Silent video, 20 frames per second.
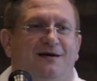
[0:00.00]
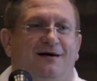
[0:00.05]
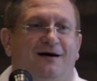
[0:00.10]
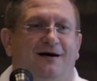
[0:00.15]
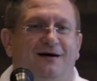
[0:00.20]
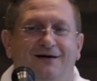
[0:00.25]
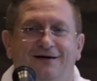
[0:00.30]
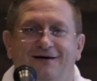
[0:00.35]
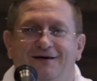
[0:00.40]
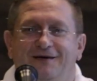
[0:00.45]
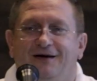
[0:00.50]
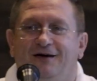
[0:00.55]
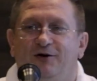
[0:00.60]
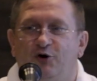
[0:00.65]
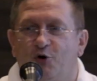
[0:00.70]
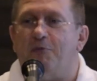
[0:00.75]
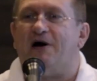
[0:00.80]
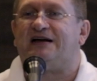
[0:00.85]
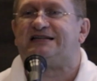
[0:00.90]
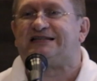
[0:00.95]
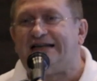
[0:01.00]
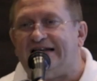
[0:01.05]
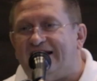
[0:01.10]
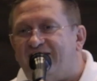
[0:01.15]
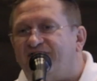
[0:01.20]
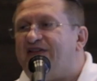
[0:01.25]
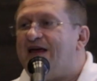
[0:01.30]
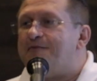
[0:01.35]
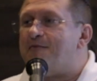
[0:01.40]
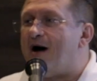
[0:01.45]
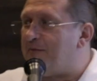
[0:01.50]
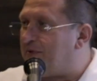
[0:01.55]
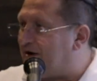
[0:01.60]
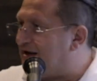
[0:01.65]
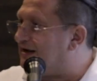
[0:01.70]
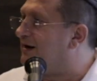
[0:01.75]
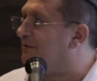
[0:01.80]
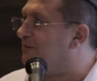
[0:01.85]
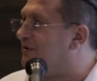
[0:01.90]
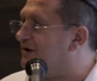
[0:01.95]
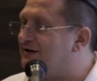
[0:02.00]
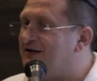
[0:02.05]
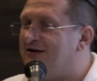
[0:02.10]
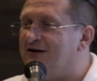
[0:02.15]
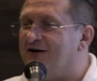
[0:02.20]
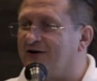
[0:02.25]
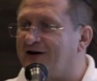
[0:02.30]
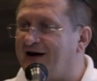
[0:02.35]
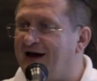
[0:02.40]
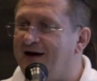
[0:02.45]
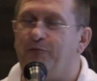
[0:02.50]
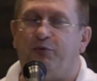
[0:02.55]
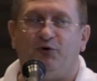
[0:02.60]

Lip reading: Yeah? You must lift them up a little bit, okay?